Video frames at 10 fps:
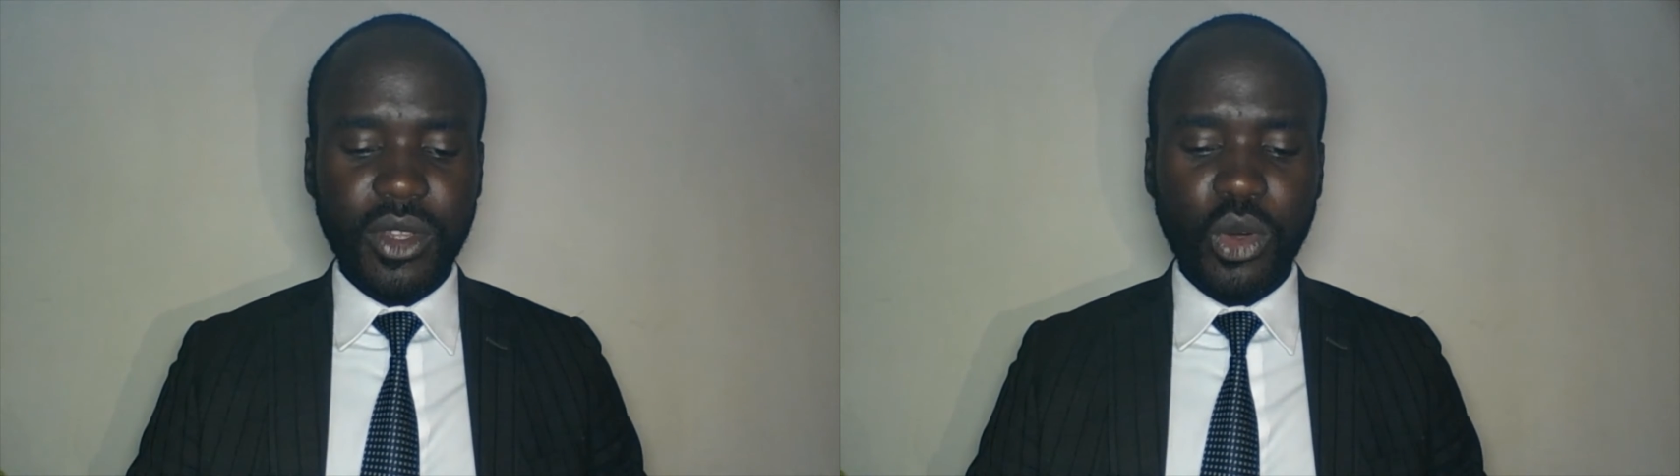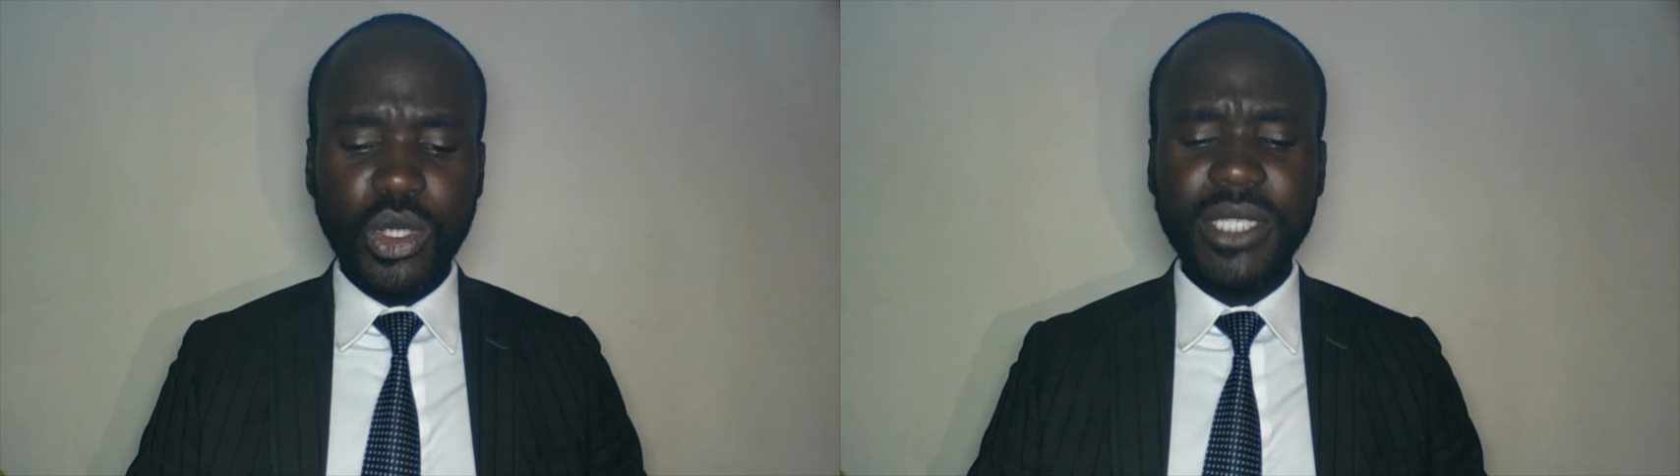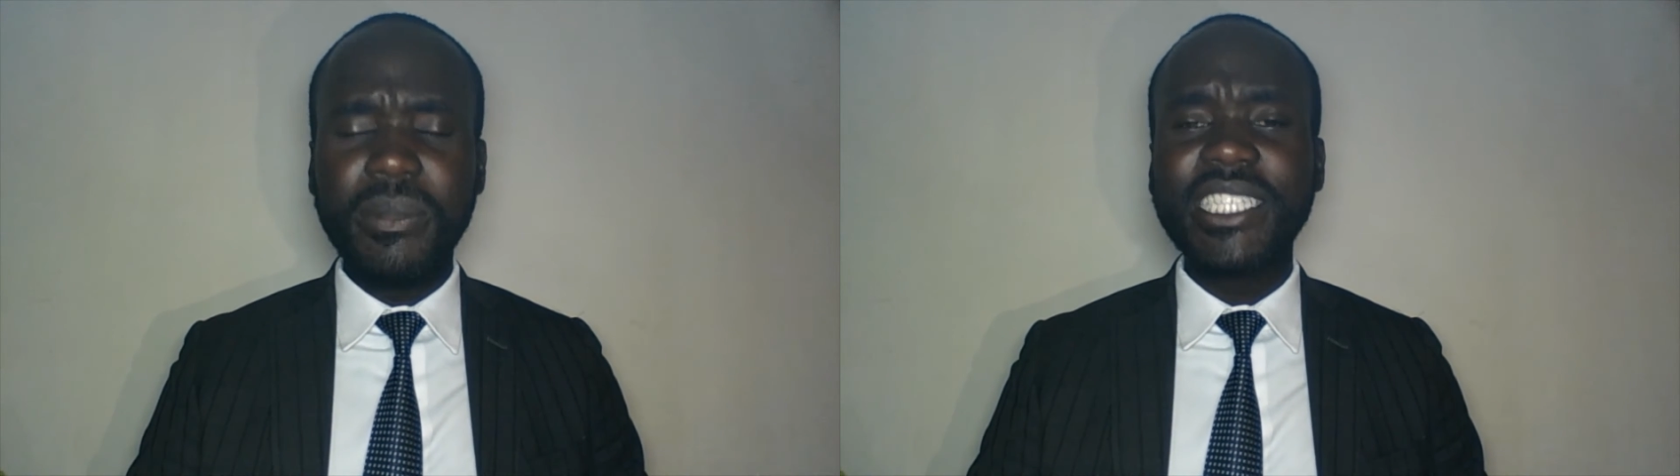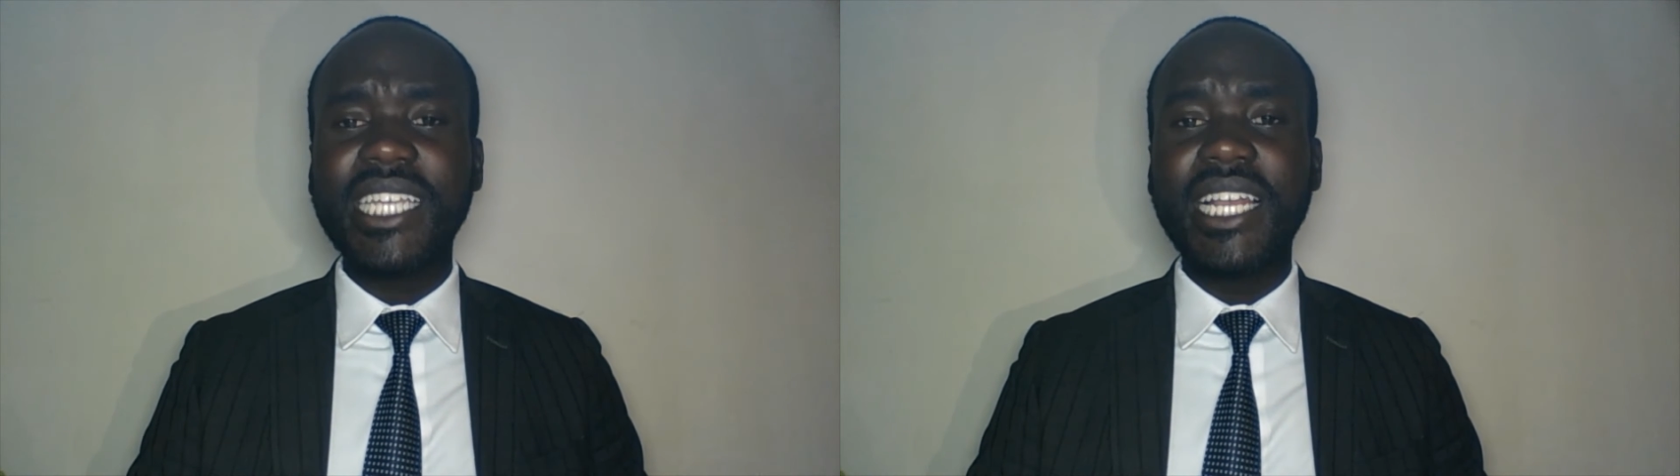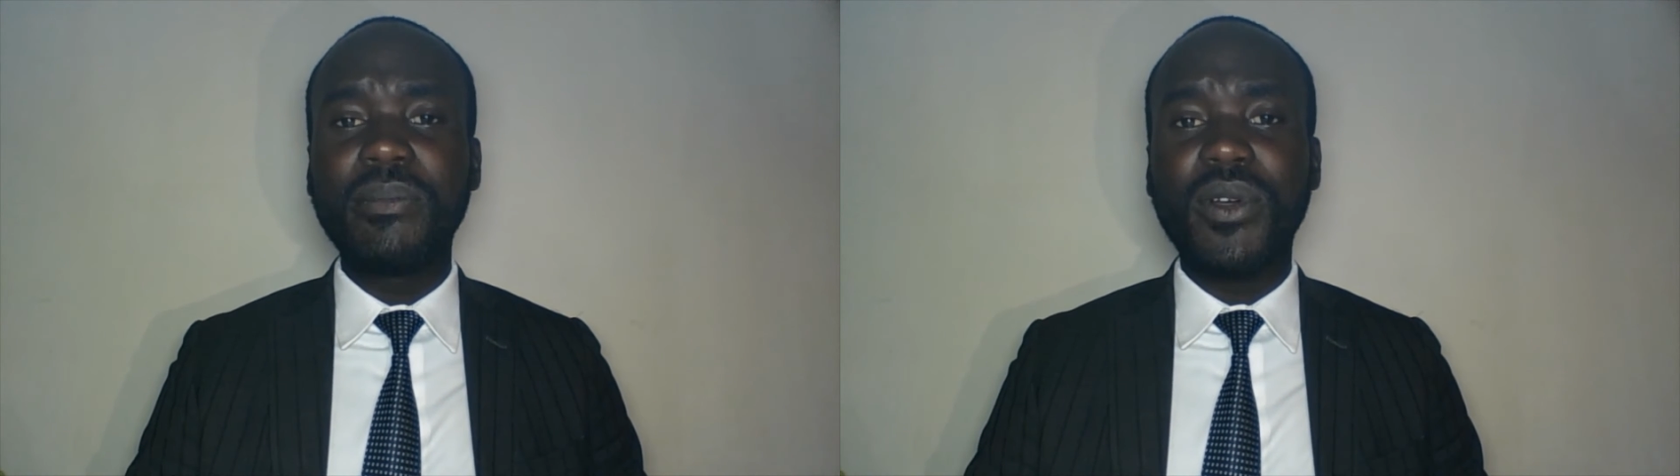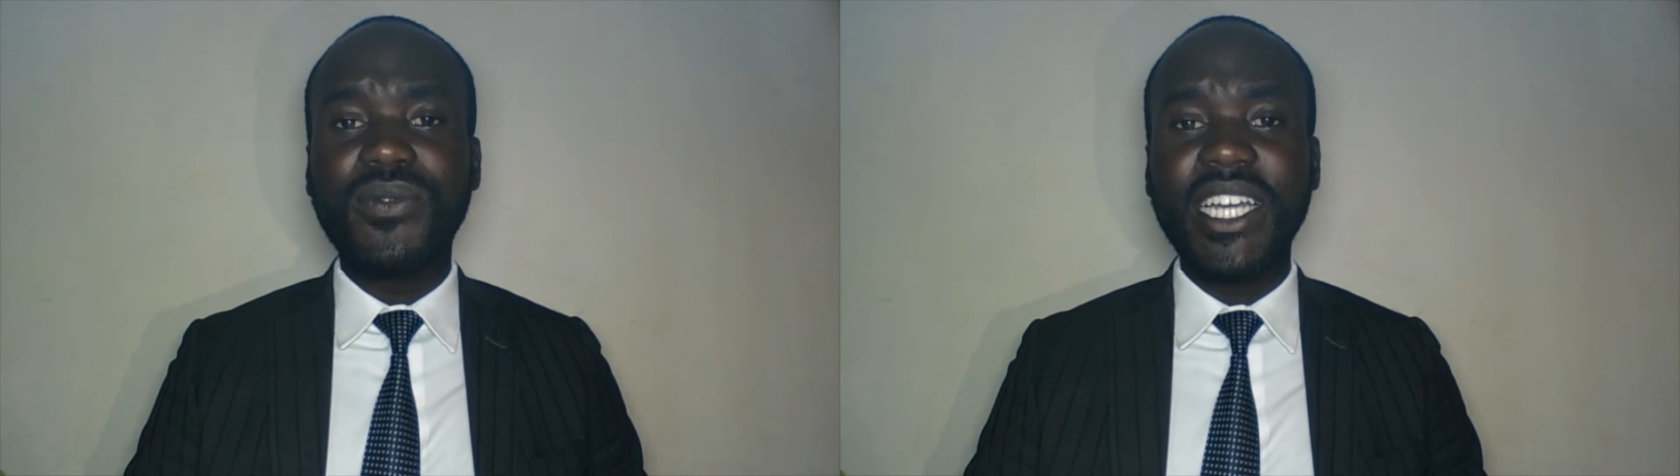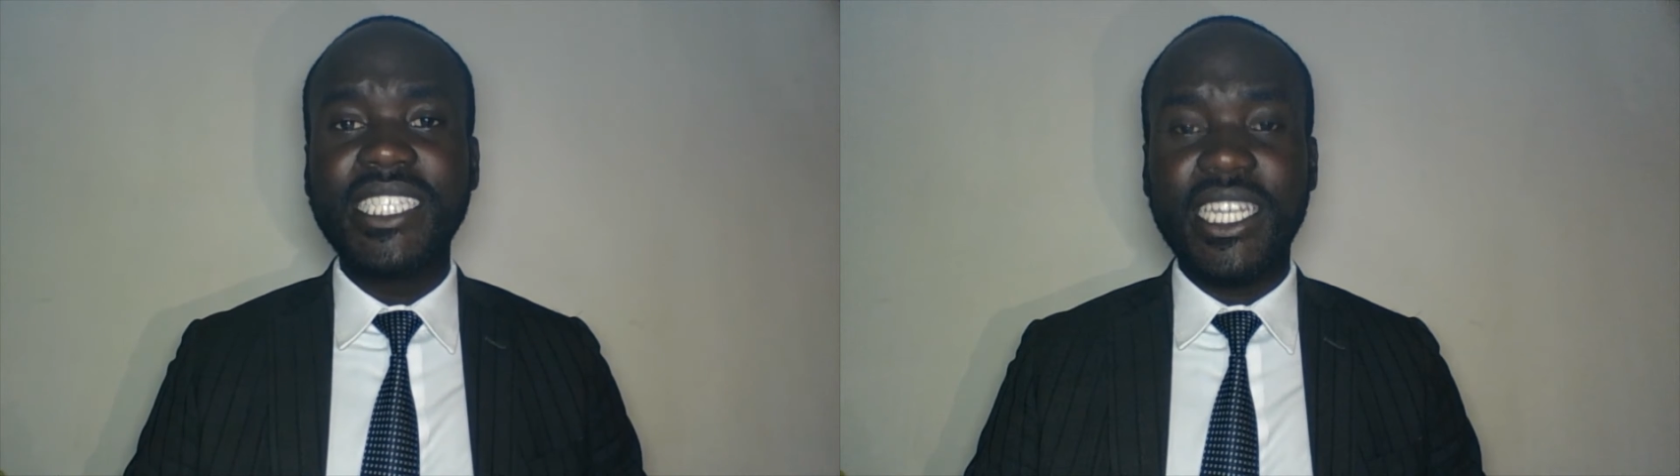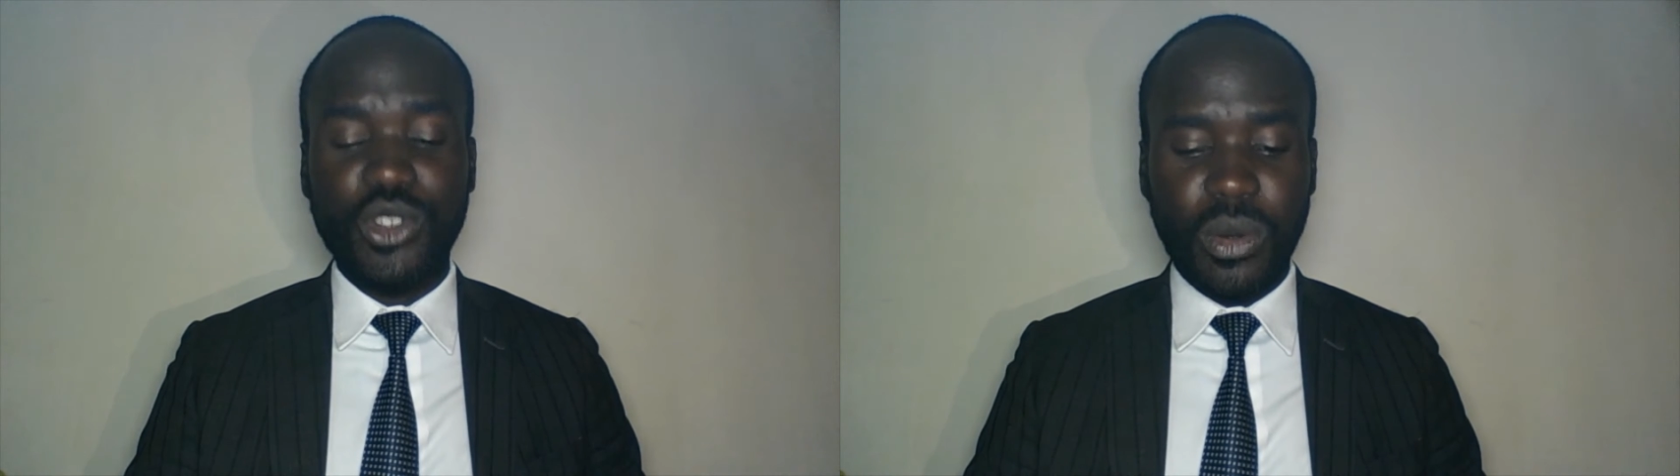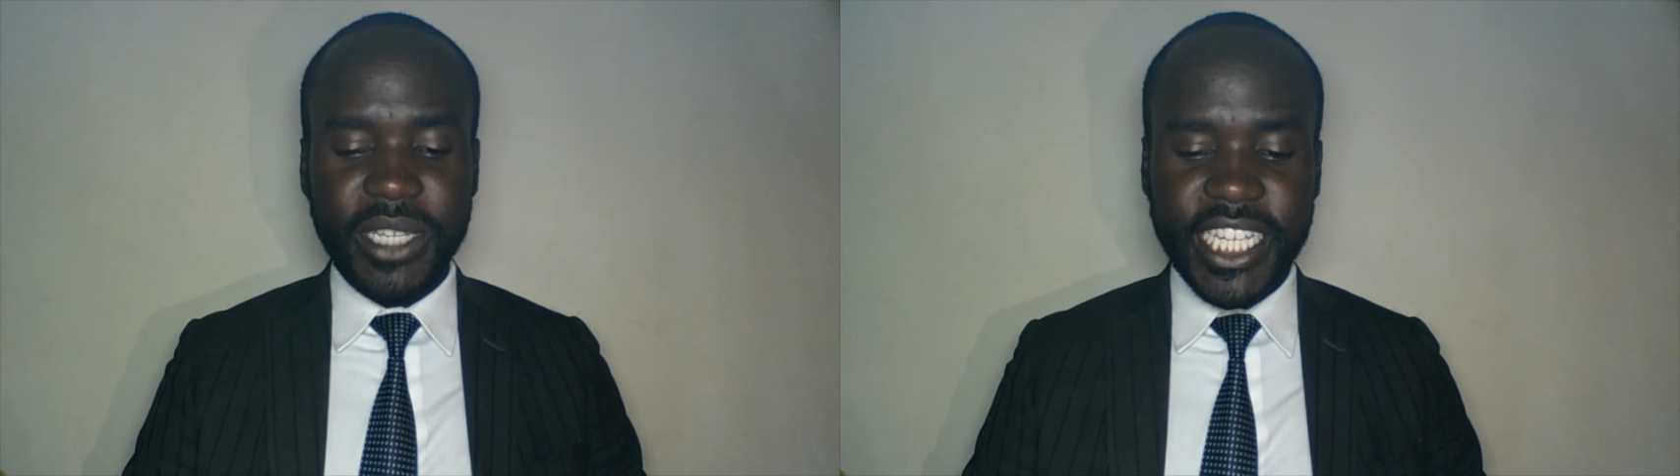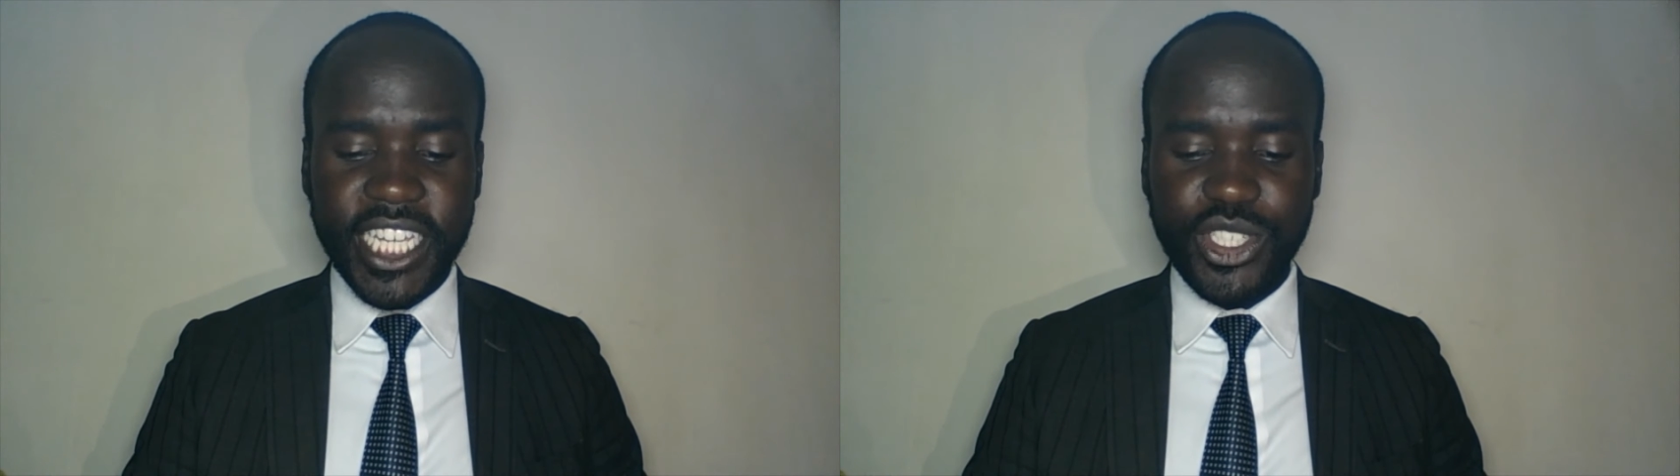which basically provides that
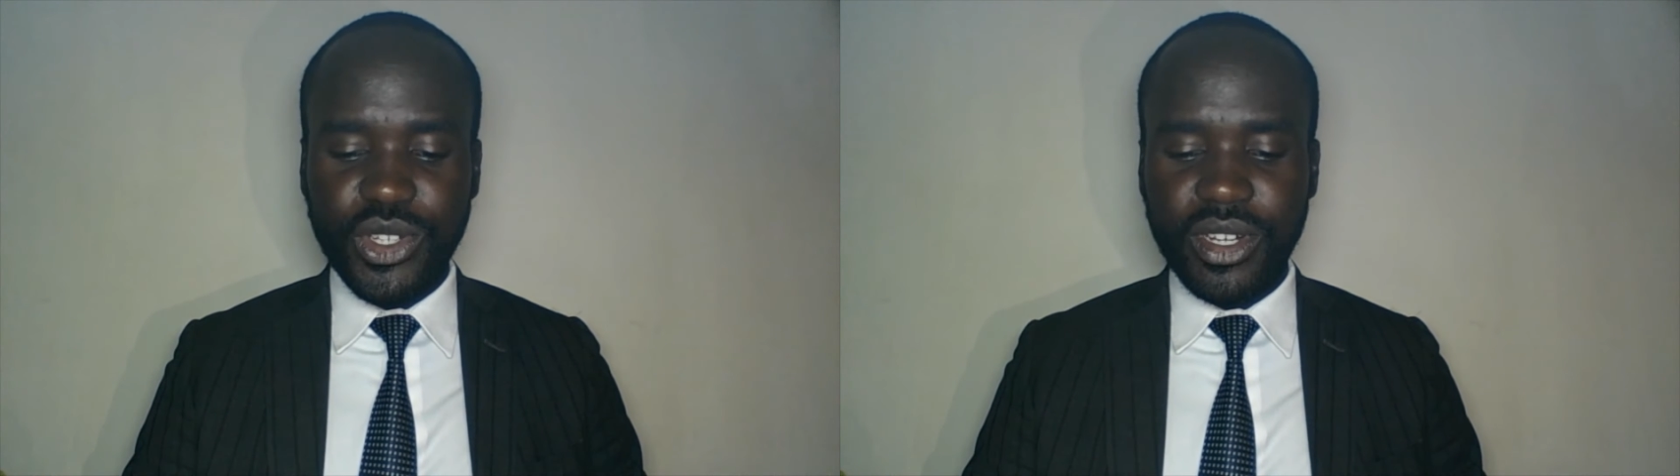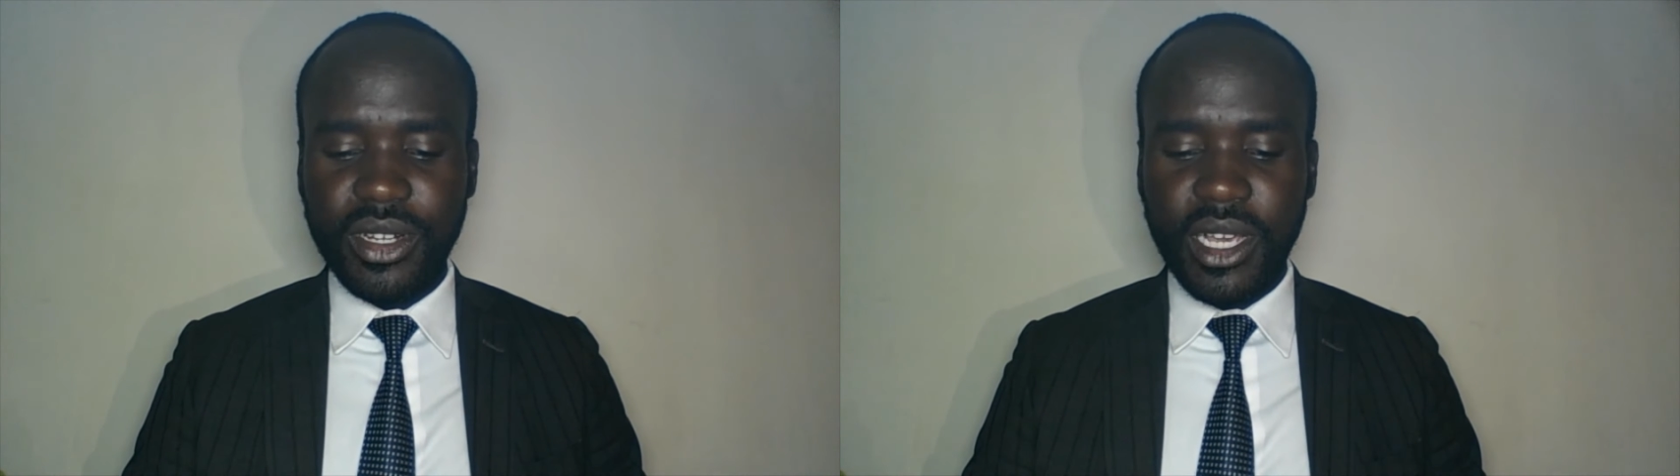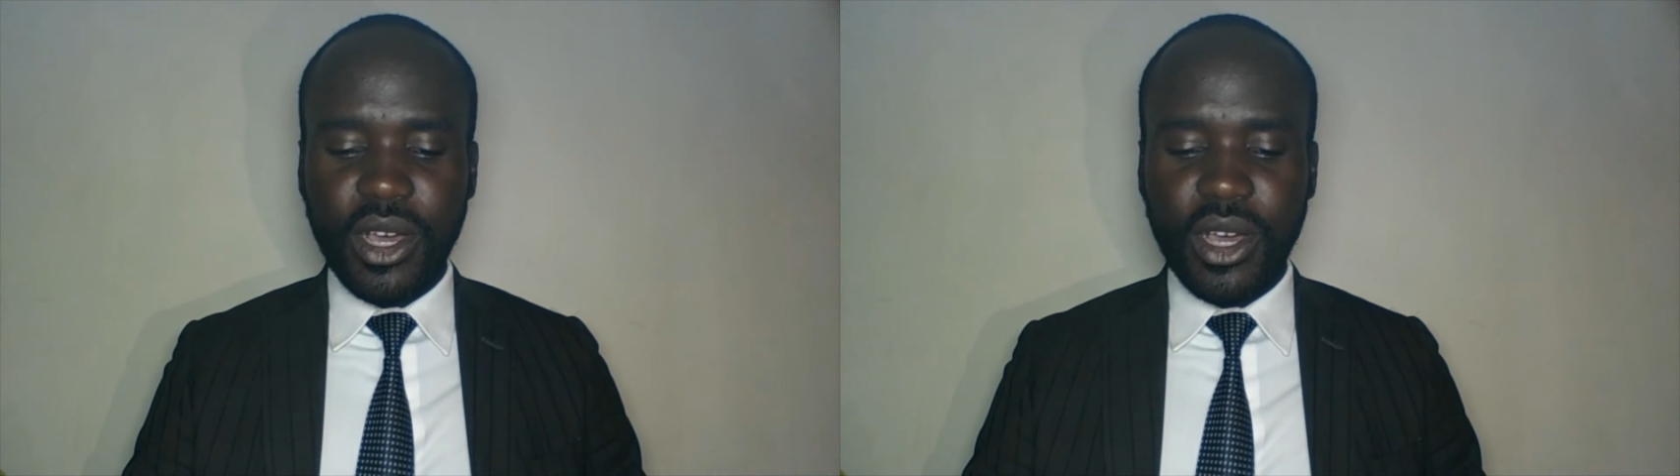communication